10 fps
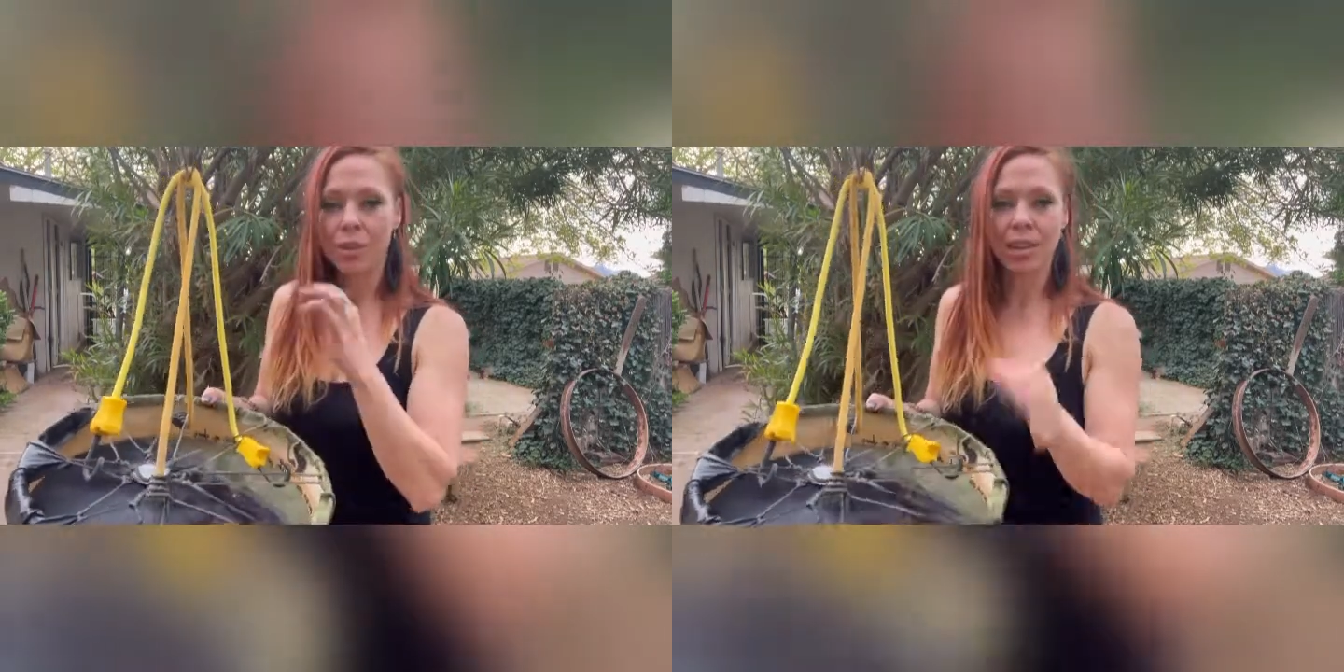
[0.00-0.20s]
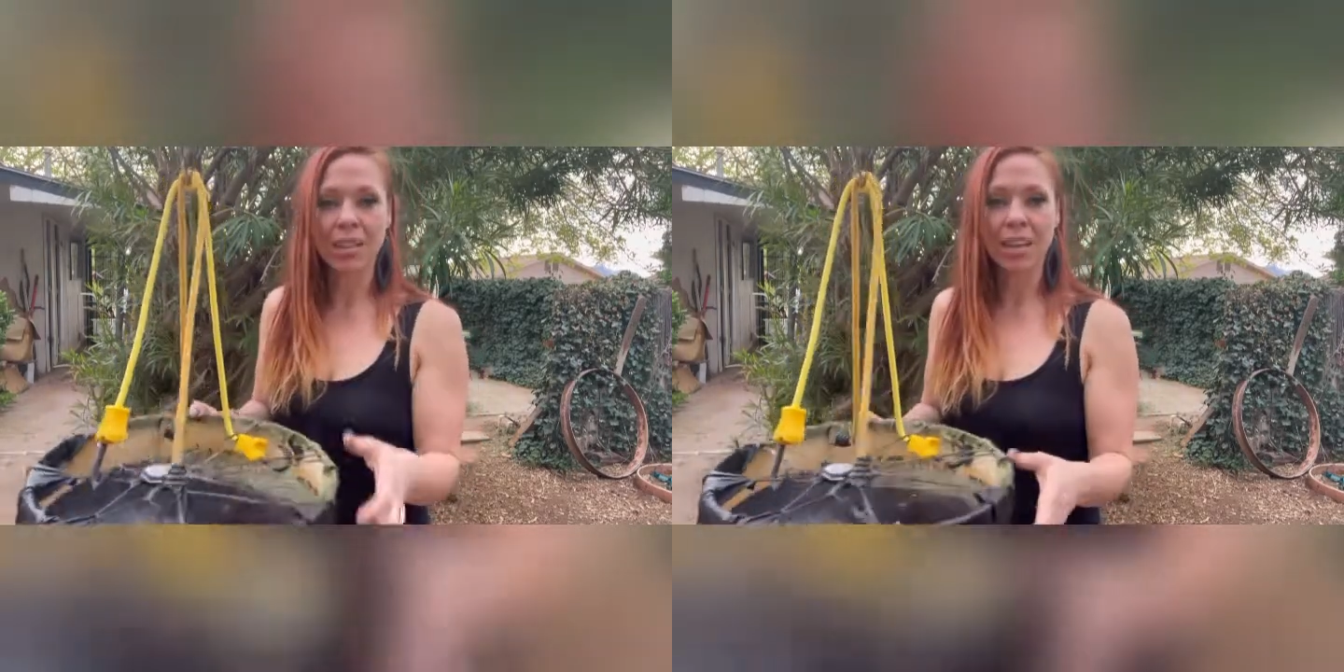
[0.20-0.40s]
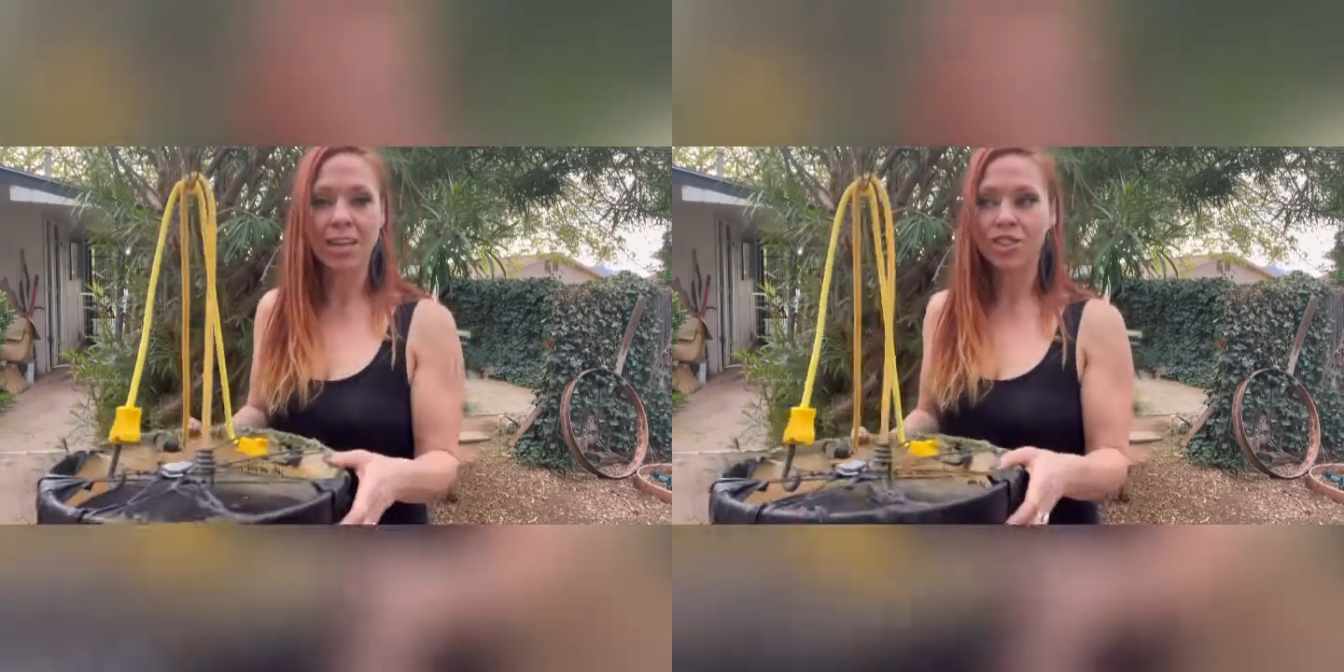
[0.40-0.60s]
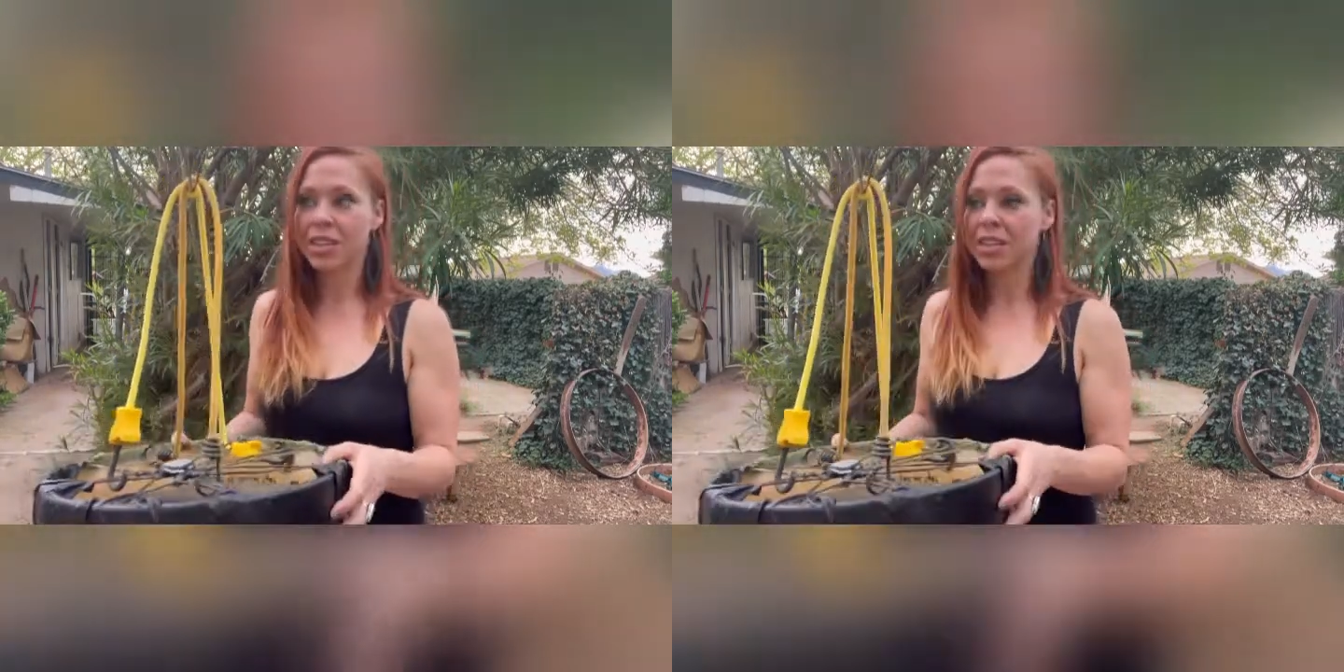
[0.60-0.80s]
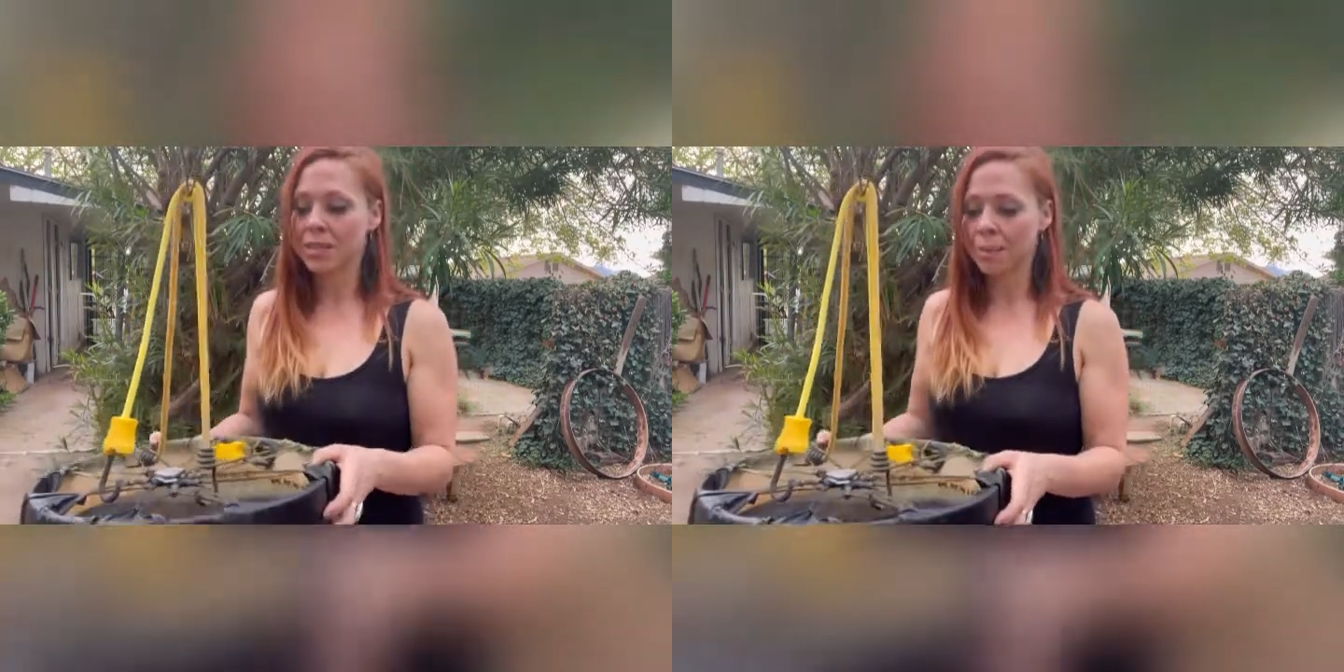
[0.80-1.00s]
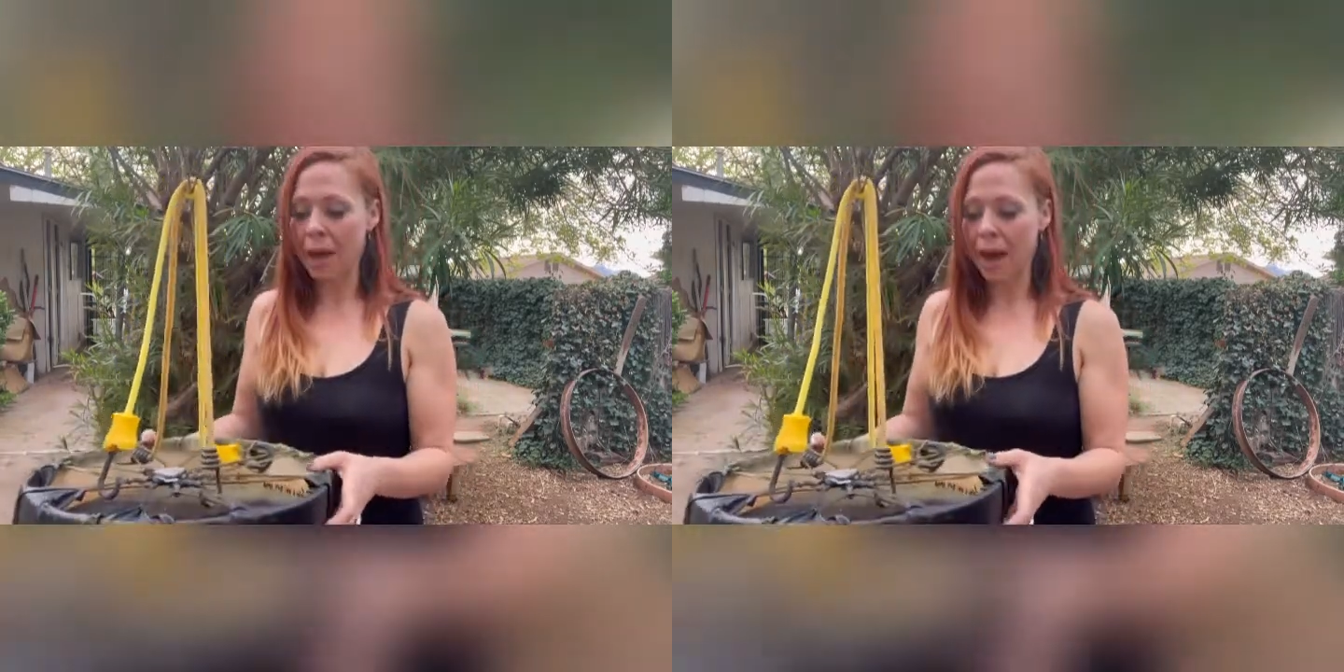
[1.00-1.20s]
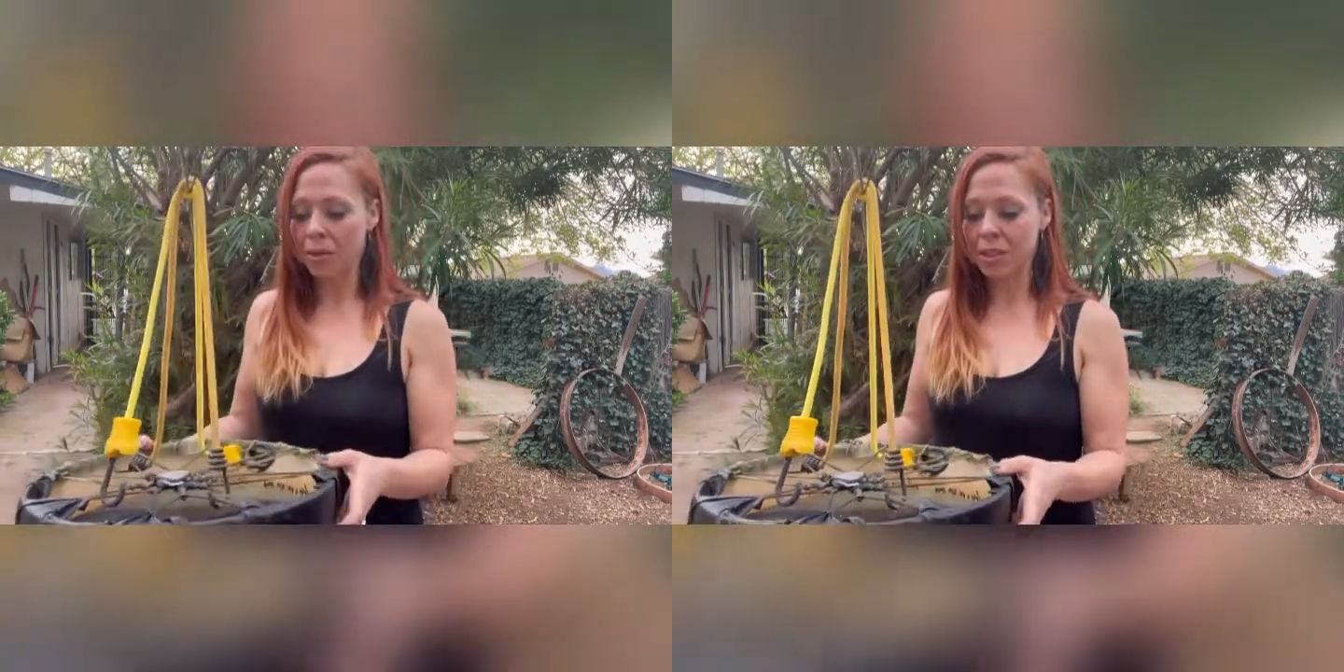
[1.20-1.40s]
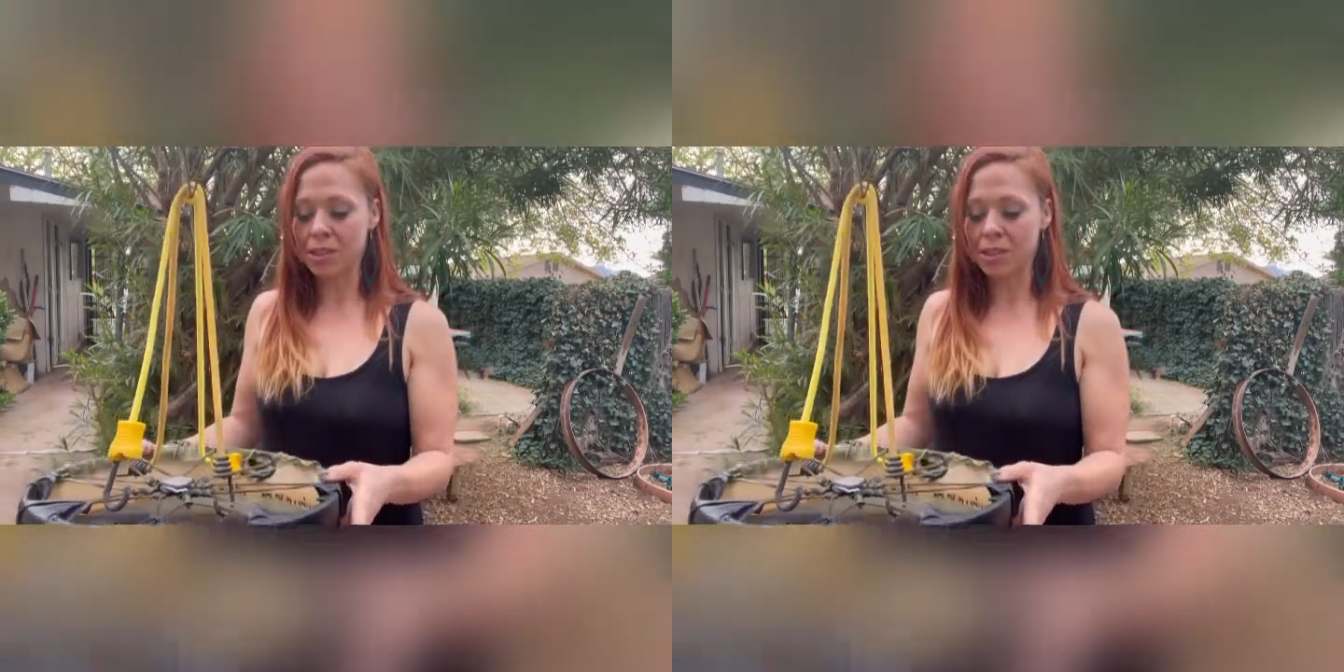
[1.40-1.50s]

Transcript: that the tension is about